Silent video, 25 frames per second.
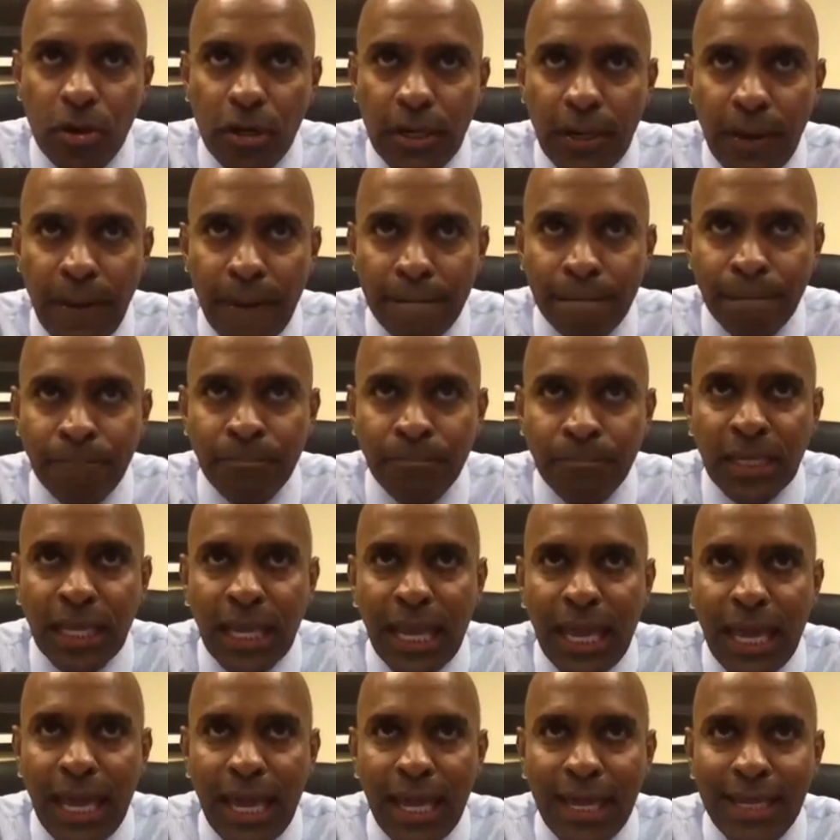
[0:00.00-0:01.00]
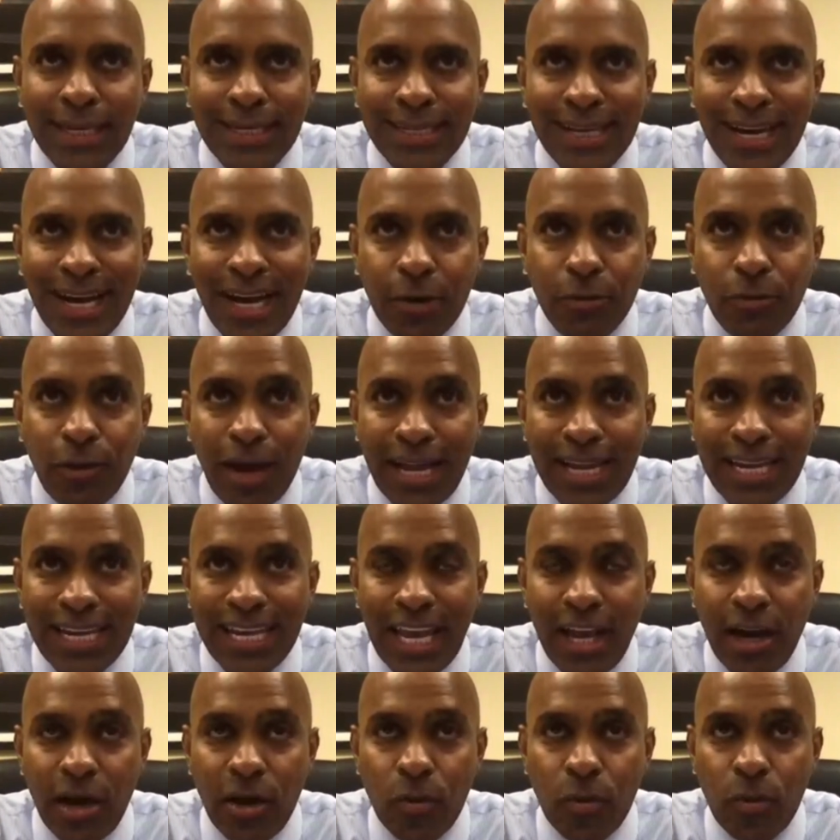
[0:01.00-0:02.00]
And uh, right now we're
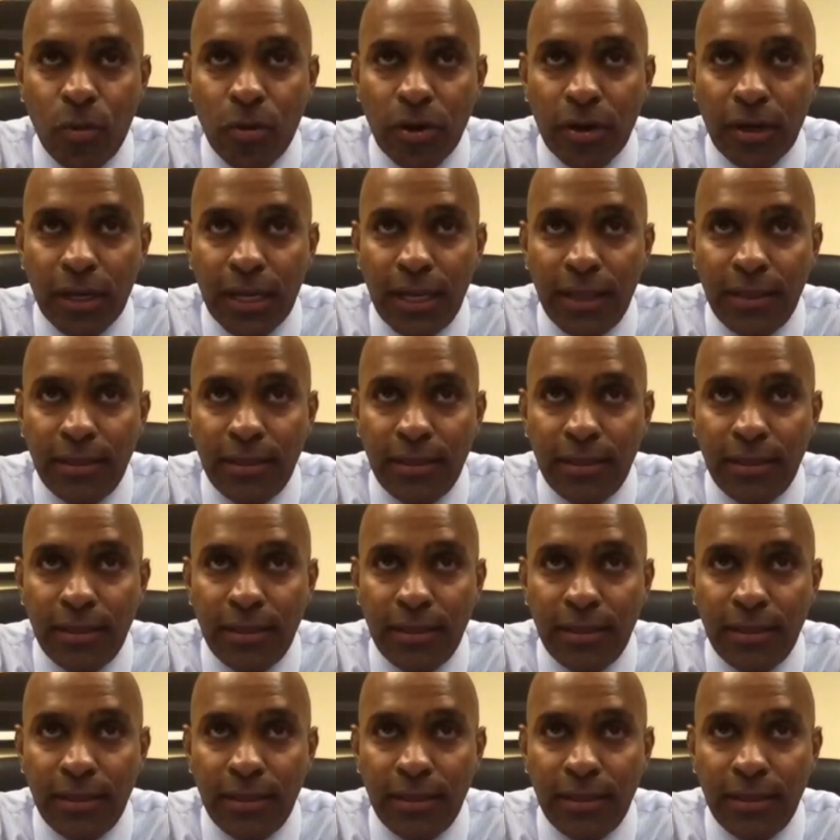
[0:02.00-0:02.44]
in the